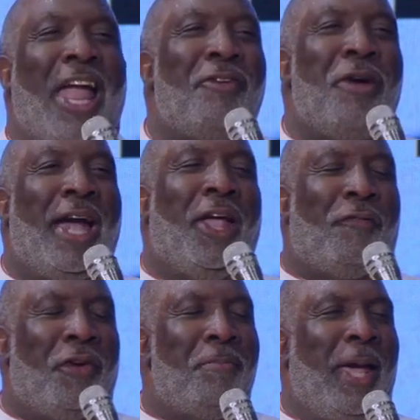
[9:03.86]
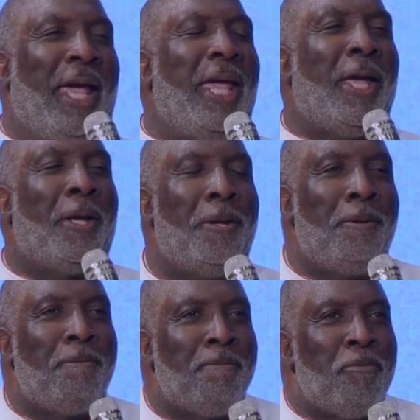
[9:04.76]
ain't ready for me.
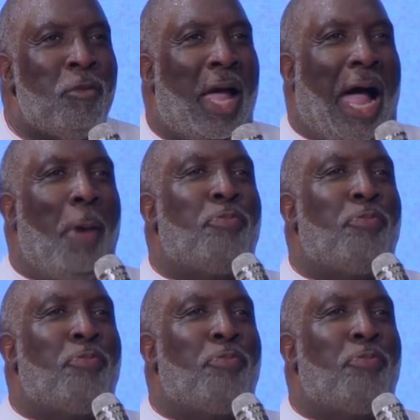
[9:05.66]
I